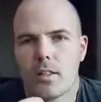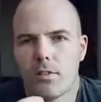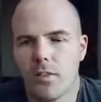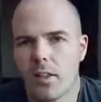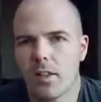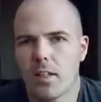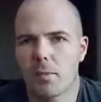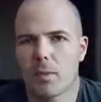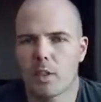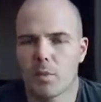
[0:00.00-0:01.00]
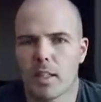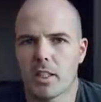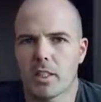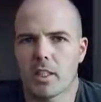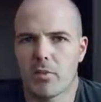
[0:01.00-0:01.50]
The funny thing about
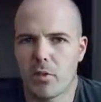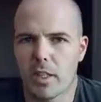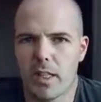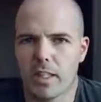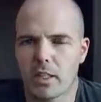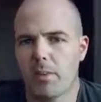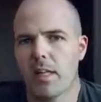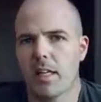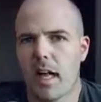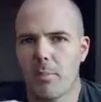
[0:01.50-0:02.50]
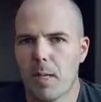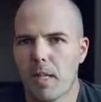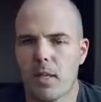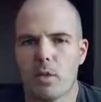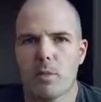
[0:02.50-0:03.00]
spinners is I've realised, I mean, I
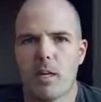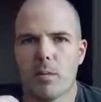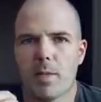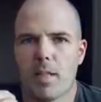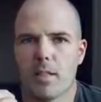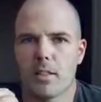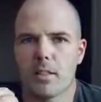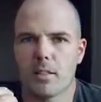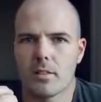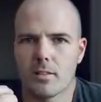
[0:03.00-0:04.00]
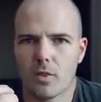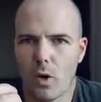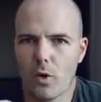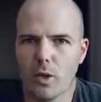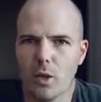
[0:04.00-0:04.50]
may already be
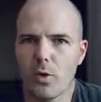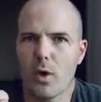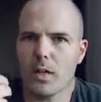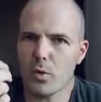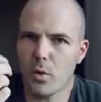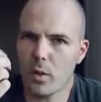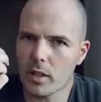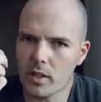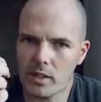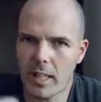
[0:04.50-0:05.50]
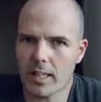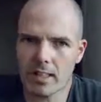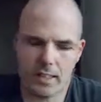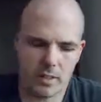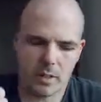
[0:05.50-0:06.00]
talking to you and you know
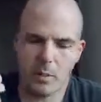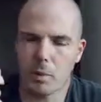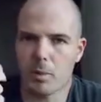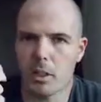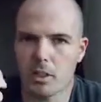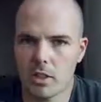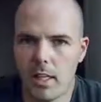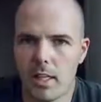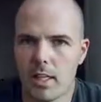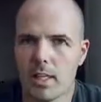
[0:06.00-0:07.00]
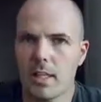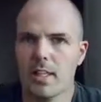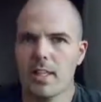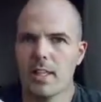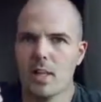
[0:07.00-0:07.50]
exactly what I'm going to say,
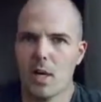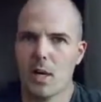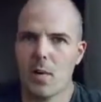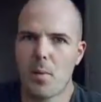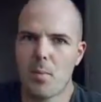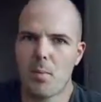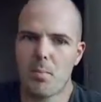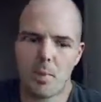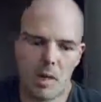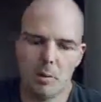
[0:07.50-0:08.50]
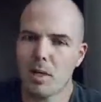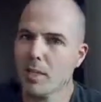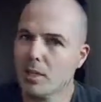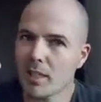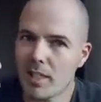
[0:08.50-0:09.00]
but I'm
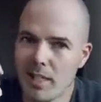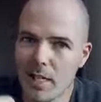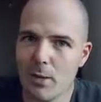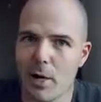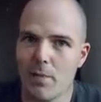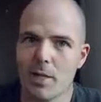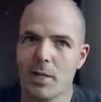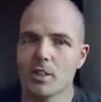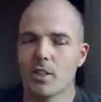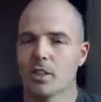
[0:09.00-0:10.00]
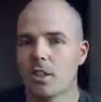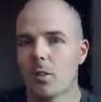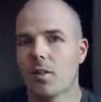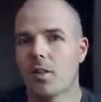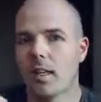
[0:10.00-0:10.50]
going to say it anyway because it's
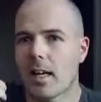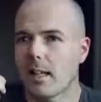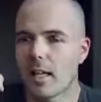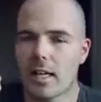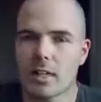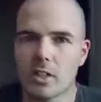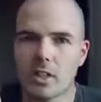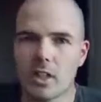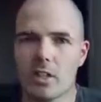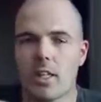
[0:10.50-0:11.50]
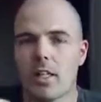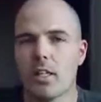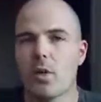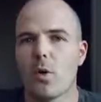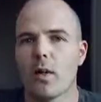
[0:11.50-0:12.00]
something that I just
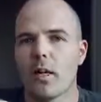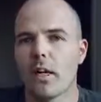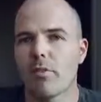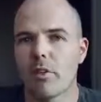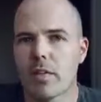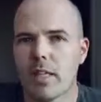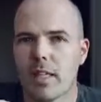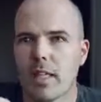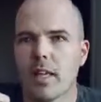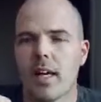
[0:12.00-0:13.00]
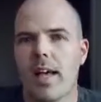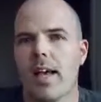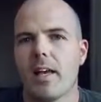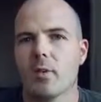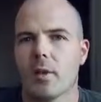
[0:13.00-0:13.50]
didn't know and I never really
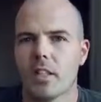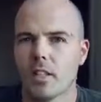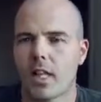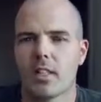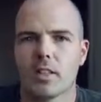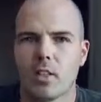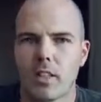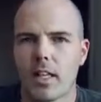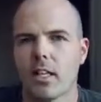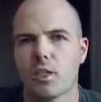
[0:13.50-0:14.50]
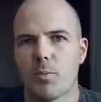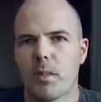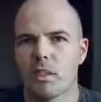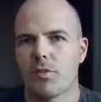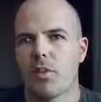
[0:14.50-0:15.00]
heard when I started sort of getting into
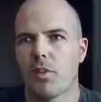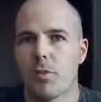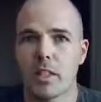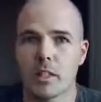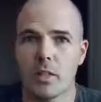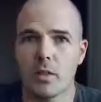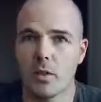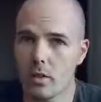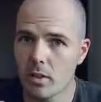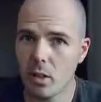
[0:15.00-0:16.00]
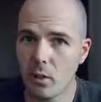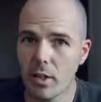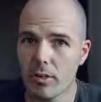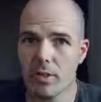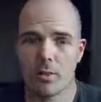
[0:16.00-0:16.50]
spinners a few weeks ago,
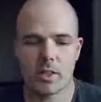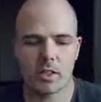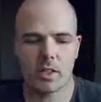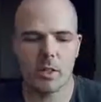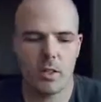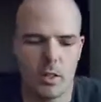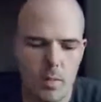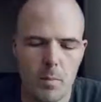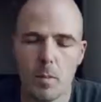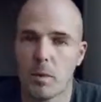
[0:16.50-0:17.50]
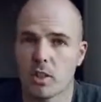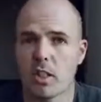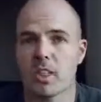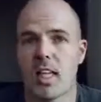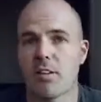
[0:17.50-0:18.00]
only a few weeks ago, but
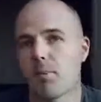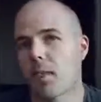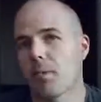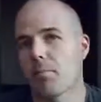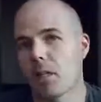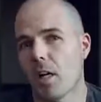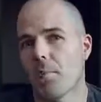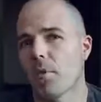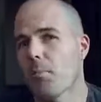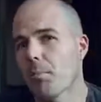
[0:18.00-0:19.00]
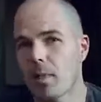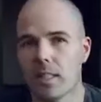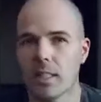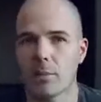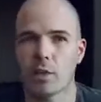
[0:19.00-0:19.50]
since then I've become
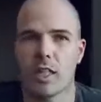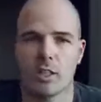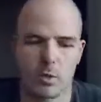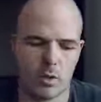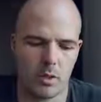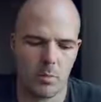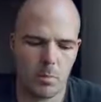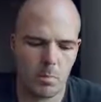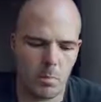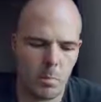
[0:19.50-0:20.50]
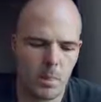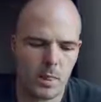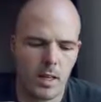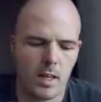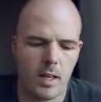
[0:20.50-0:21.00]
completely obsessed with them.
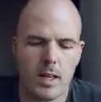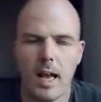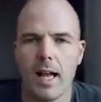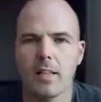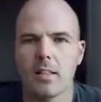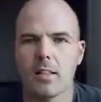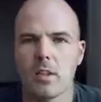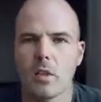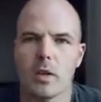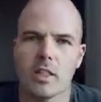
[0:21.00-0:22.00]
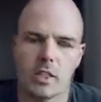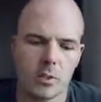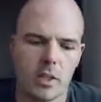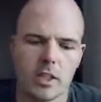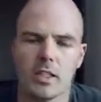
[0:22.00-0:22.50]
And you know, it's the
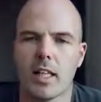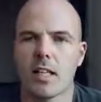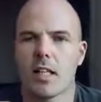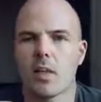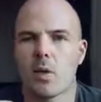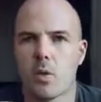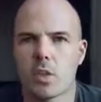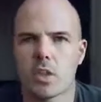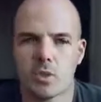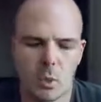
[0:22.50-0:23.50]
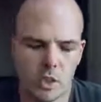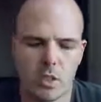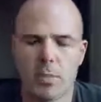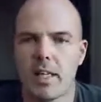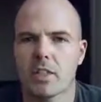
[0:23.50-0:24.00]
question like, what's
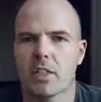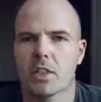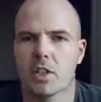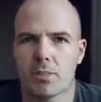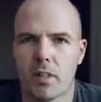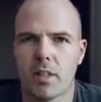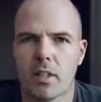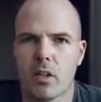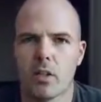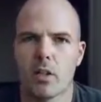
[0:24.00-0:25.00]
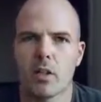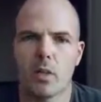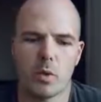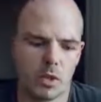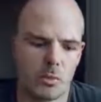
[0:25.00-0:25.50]
the best spinner, or you
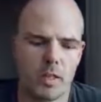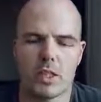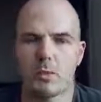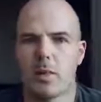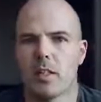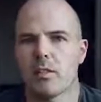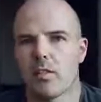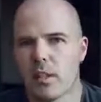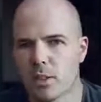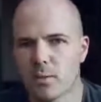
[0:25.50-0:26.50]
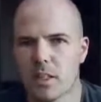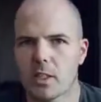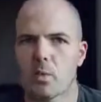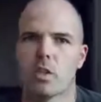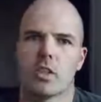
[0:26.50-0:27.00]
know, what's the best spinner for this price,
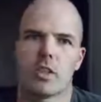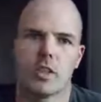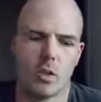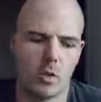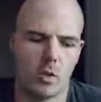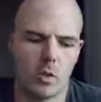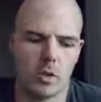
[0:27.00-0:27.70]
or what's, you know,